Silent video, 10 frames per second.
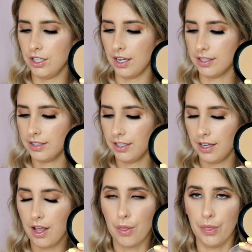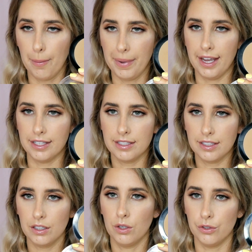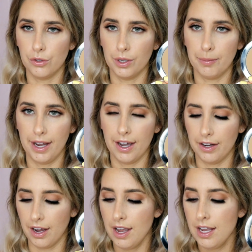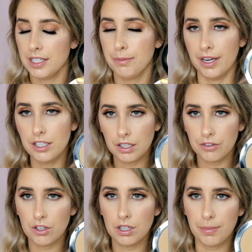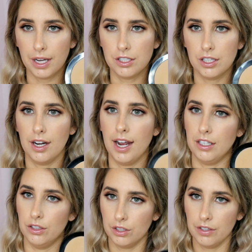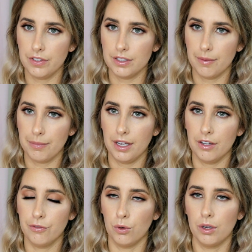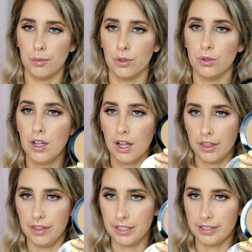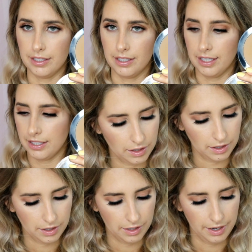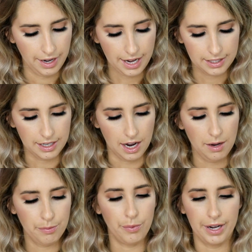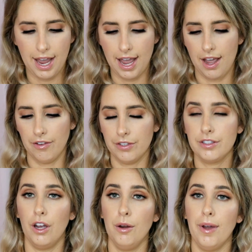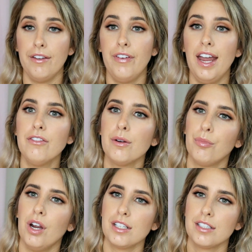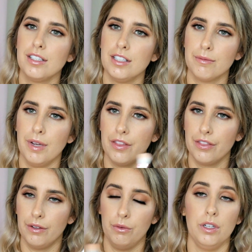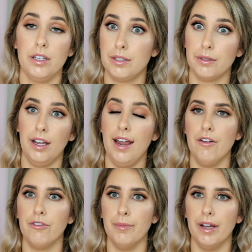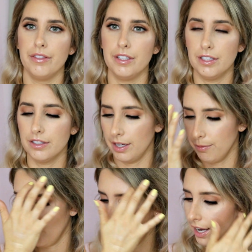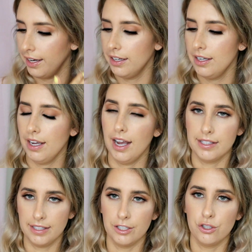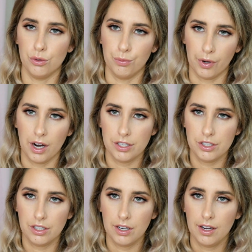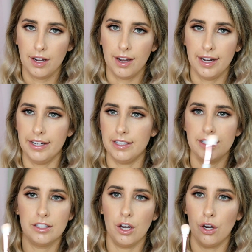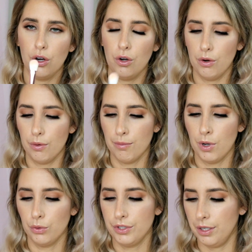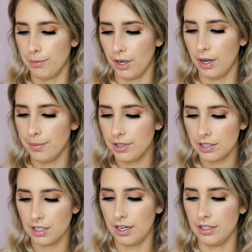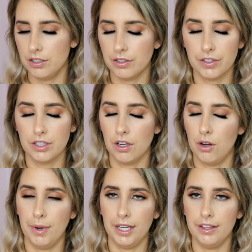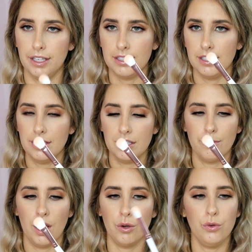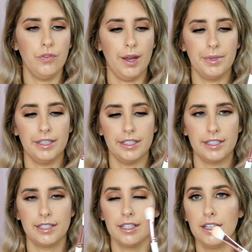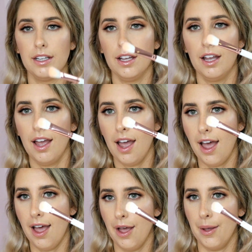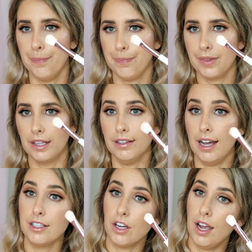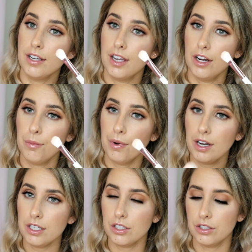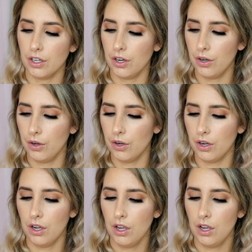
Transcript: just the best contouring powder, especially if you're on a budget and you're looking for something affordable. This is it. Next up we have, so my favorite brush this month, well, it's like every month, this is like my essential brush. It is so multi-purpose. I use it for so many things. This is my Fabulous large eyeshadow brush. So